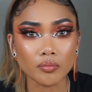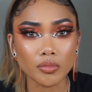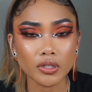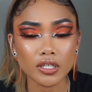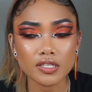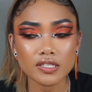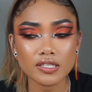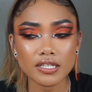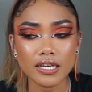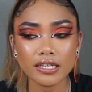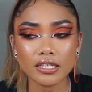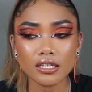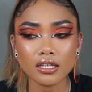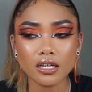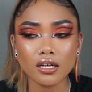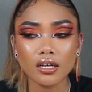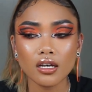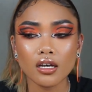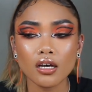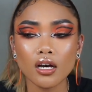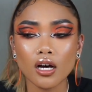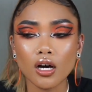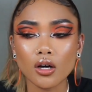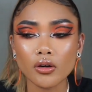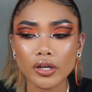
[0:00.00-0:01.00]
But it's like,
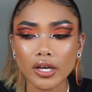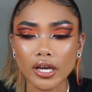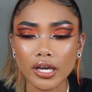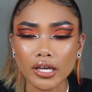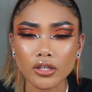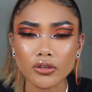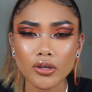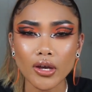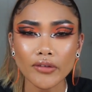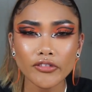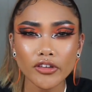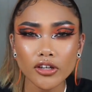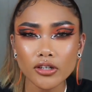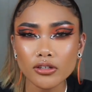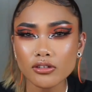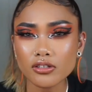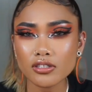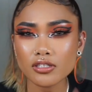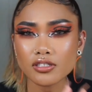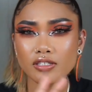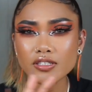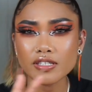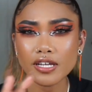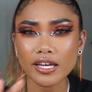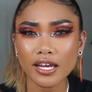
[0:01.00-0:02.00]
Okay, you have to
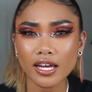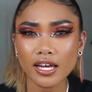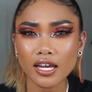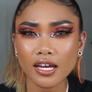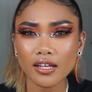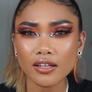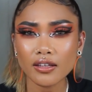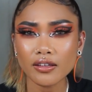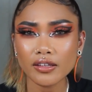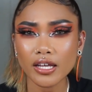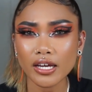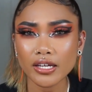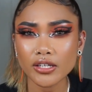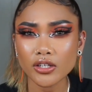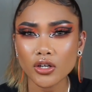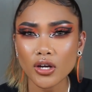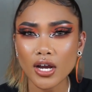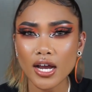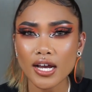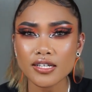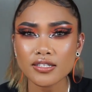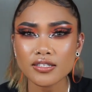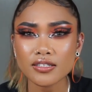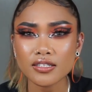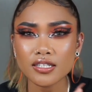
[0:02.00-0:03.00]
understand that you're
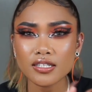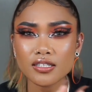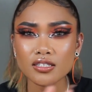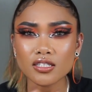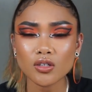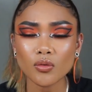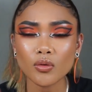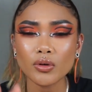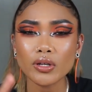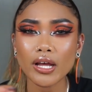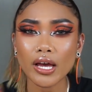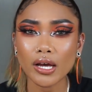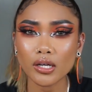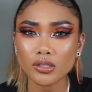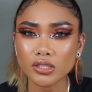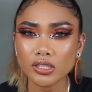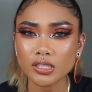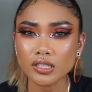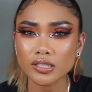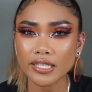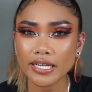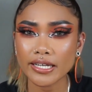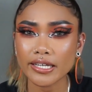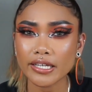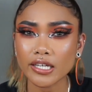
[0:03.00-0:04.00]
asking someone else to
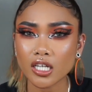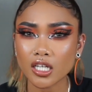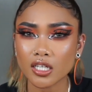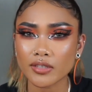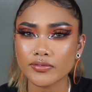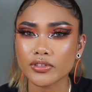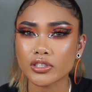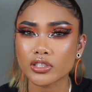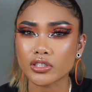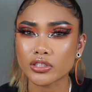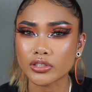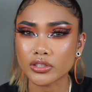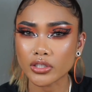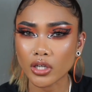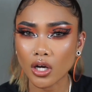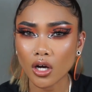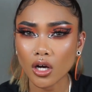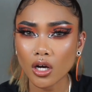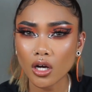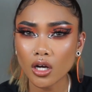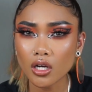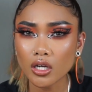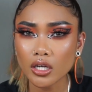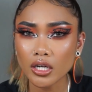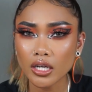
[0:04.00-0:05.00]
take care of your
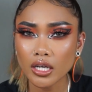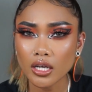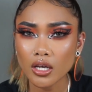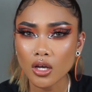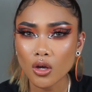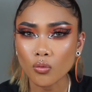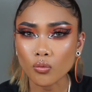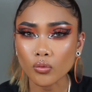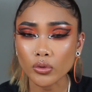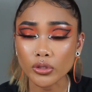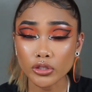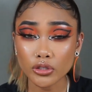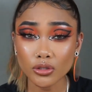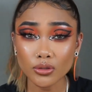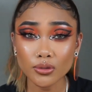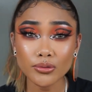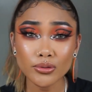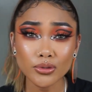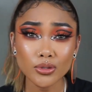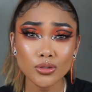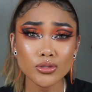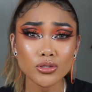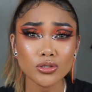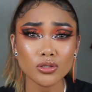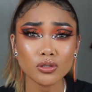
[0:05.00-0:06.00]
dog when you
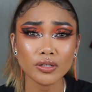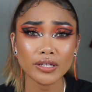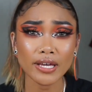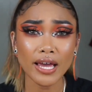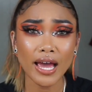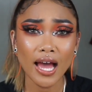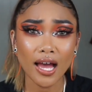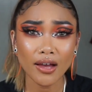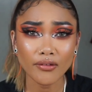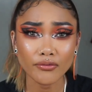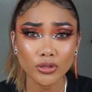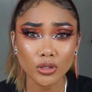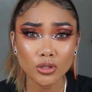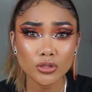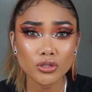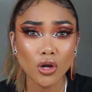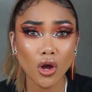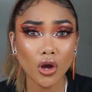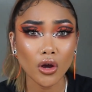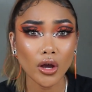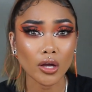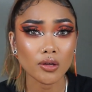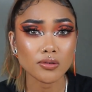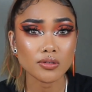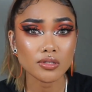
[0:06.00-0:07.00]
usually have your
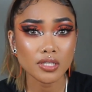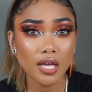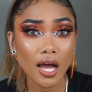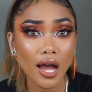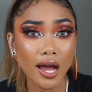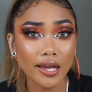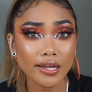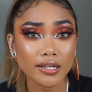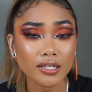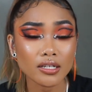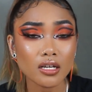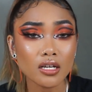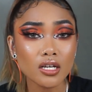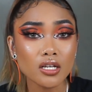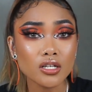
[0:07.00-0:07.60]
dog outside.